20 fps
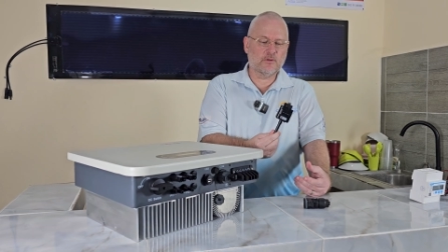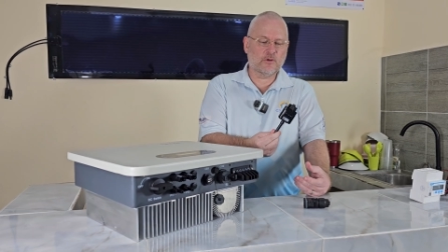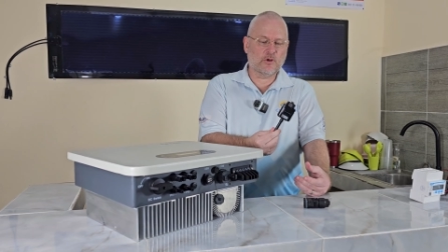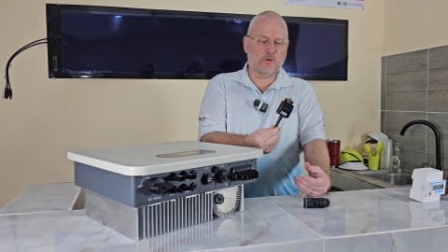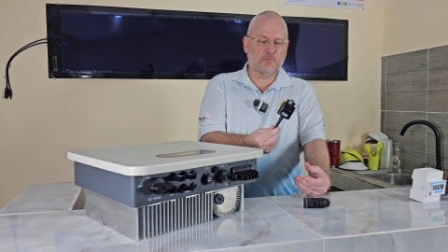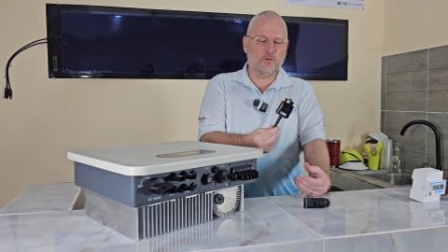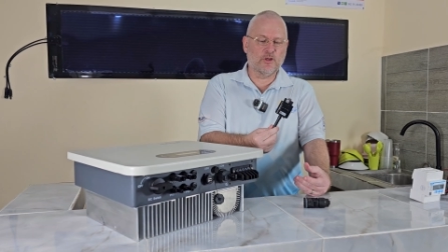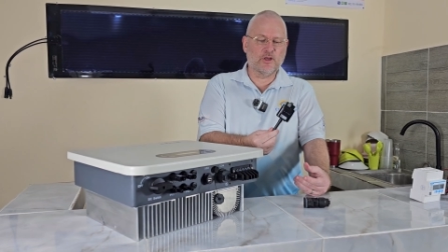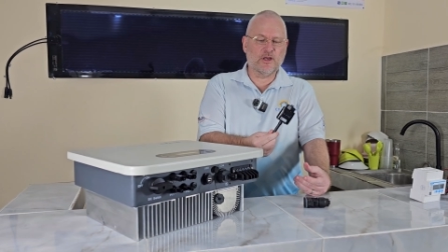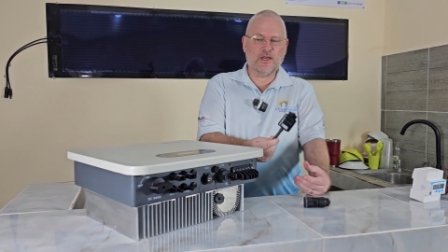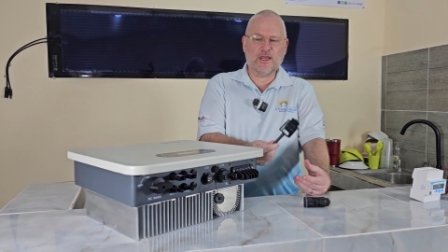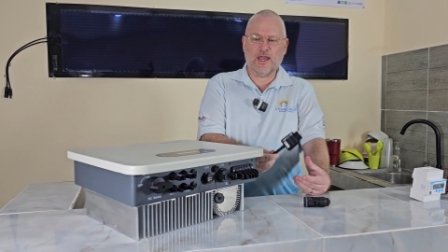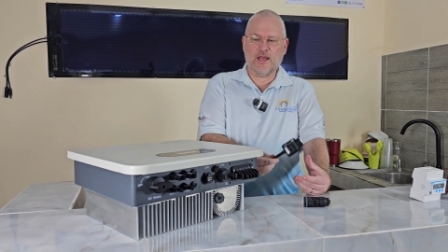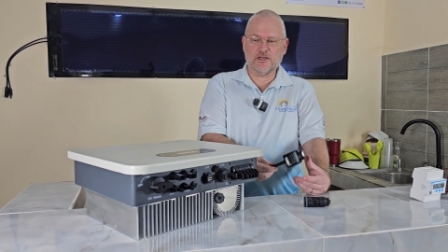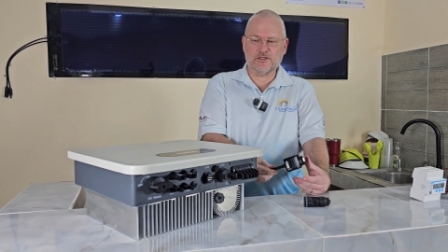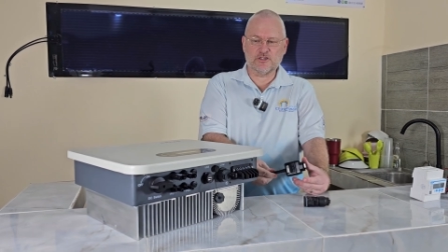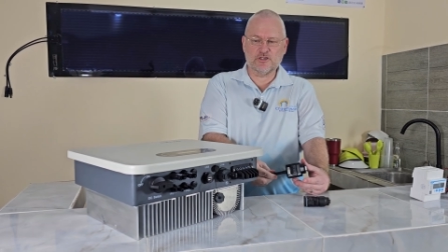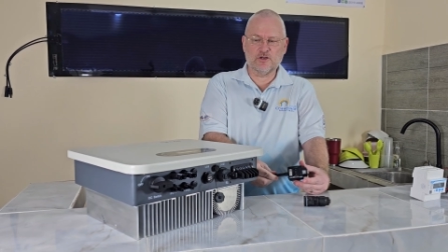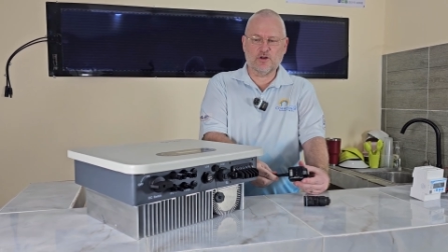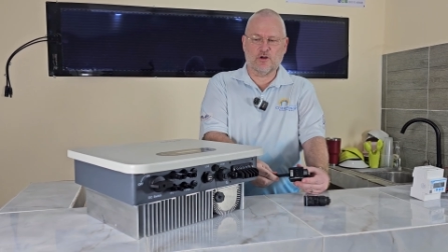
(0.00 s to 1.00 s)

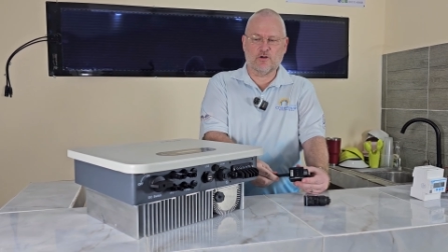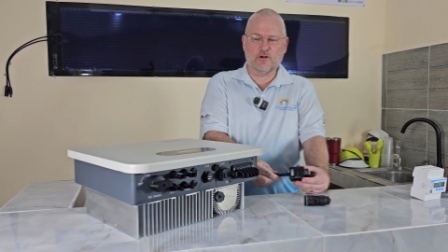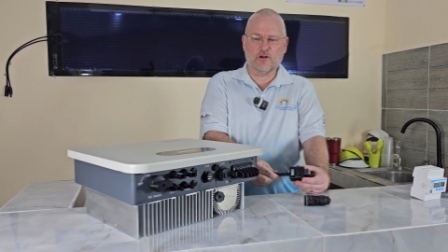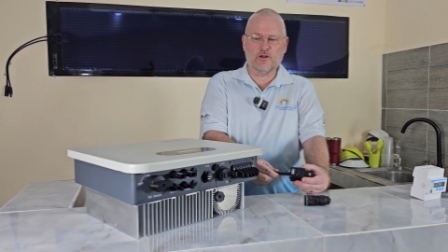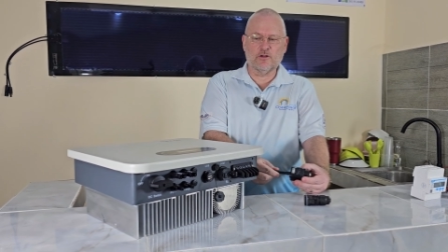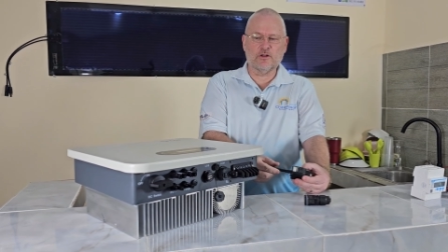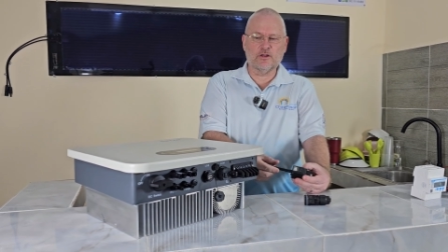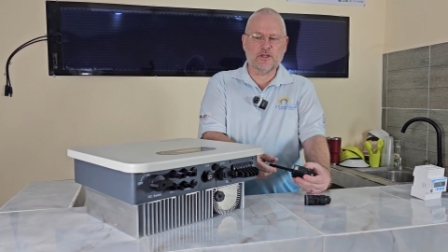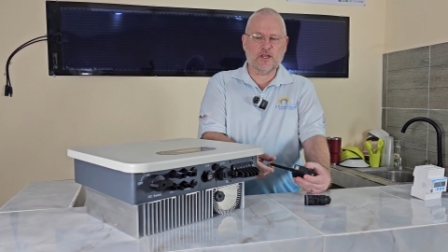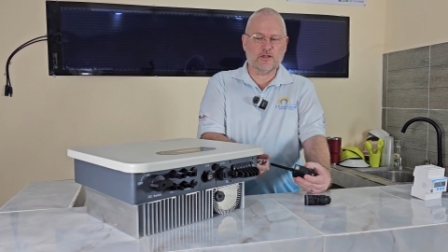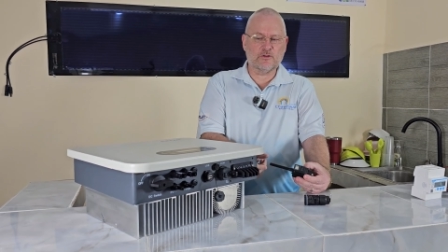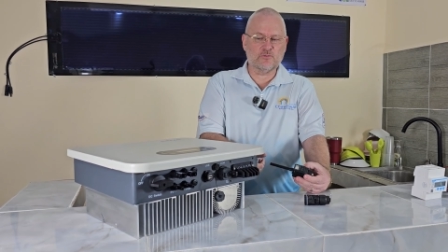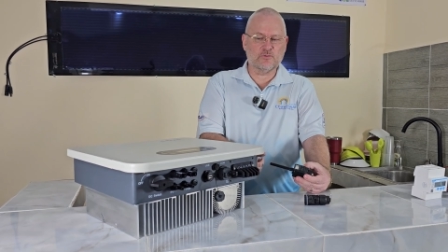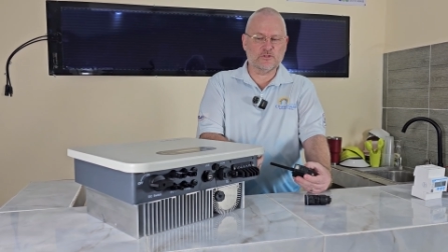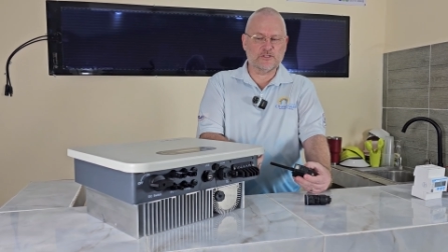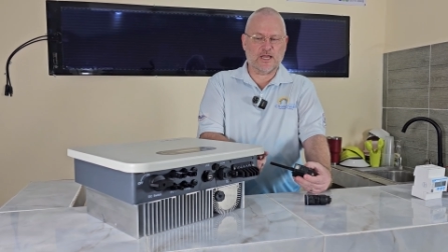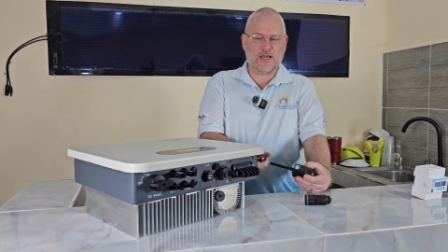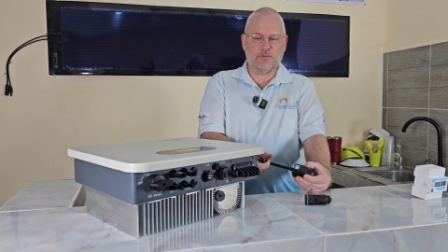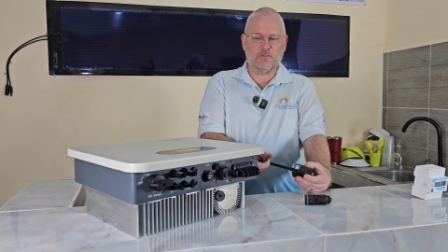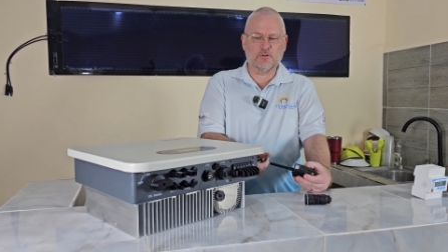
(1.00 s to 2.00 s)
communication dongle that
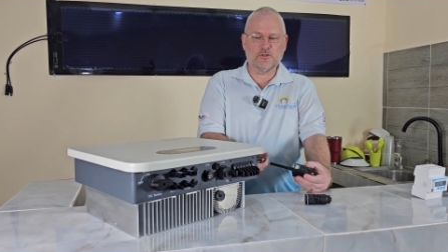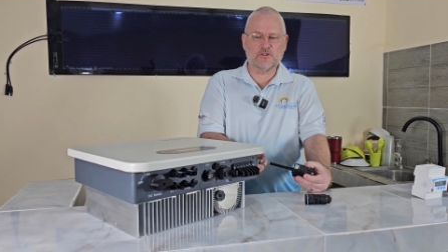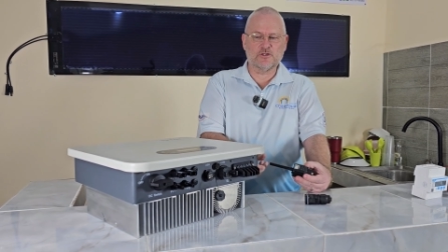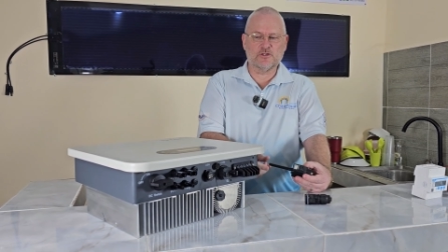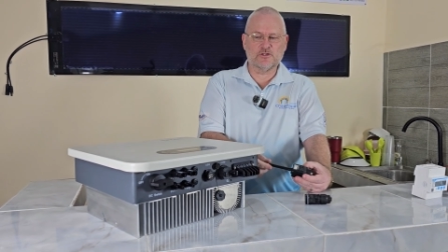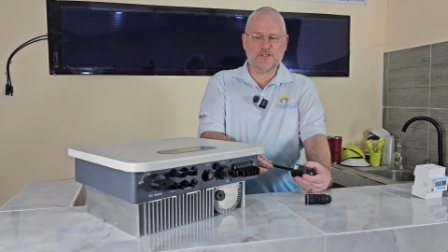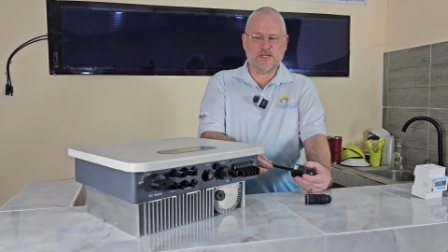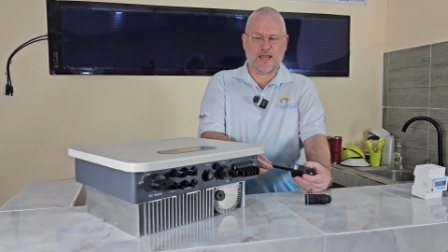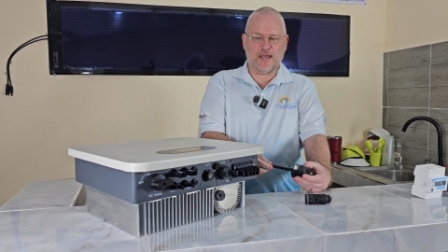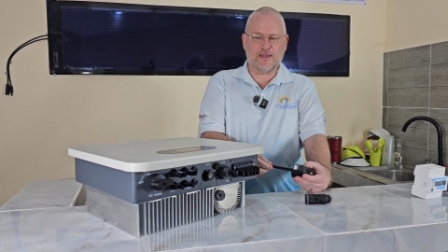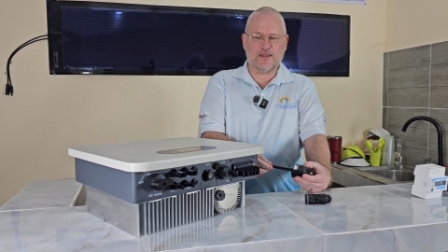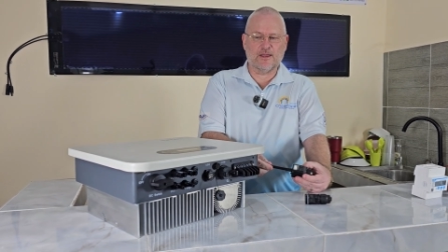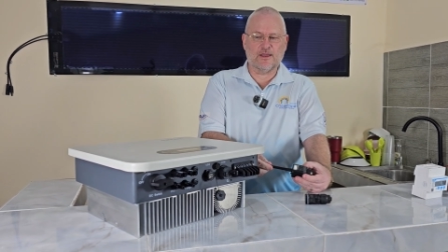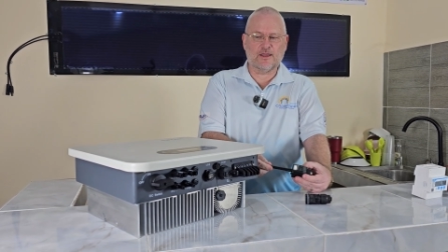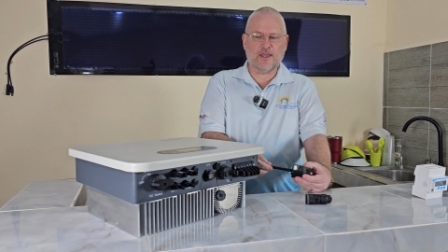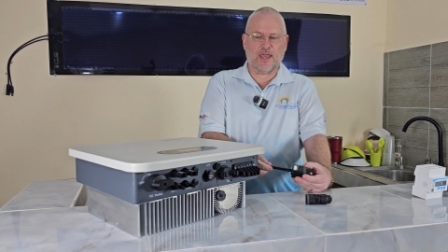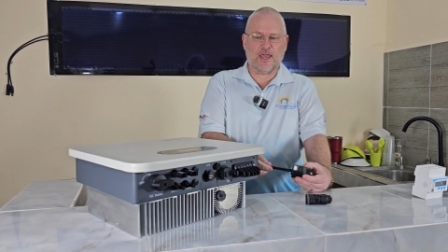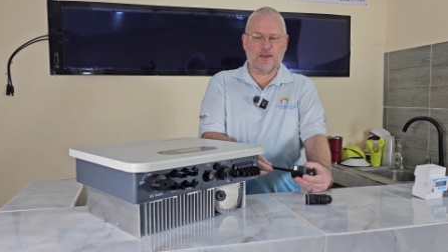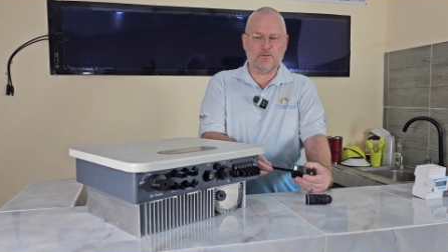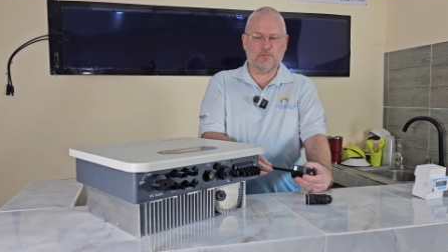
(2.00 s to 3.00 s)
was able to take a
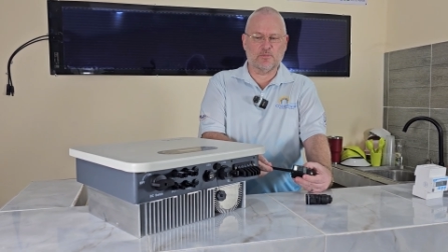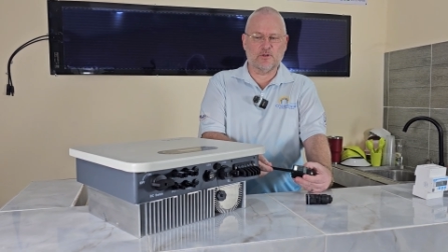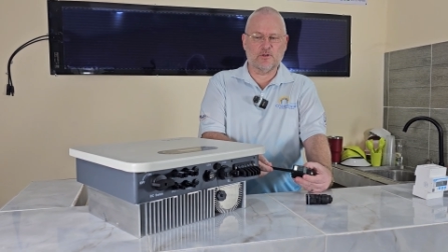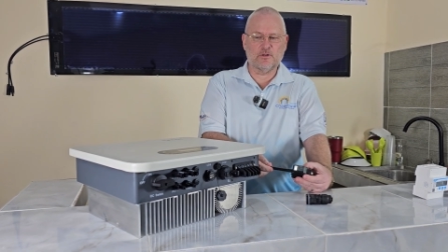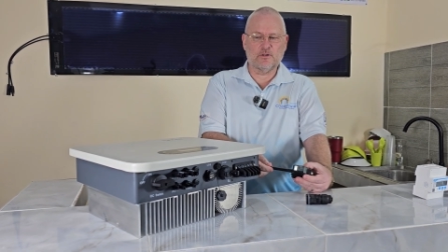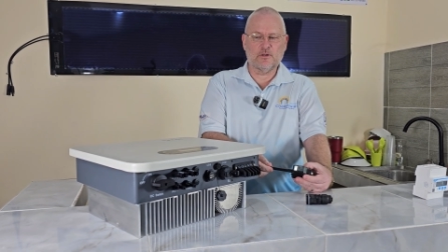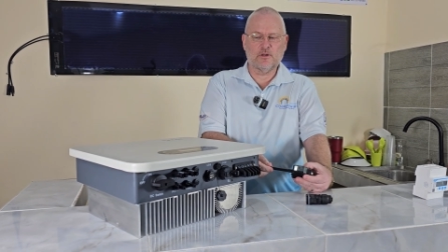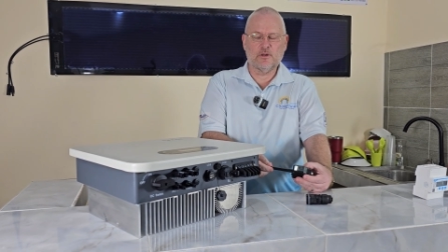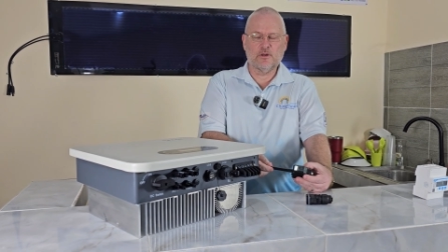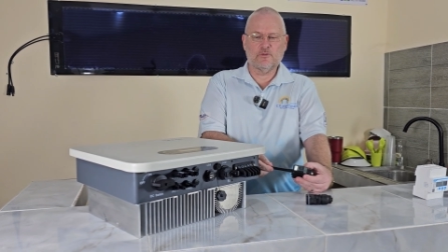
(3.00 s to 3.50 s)
cable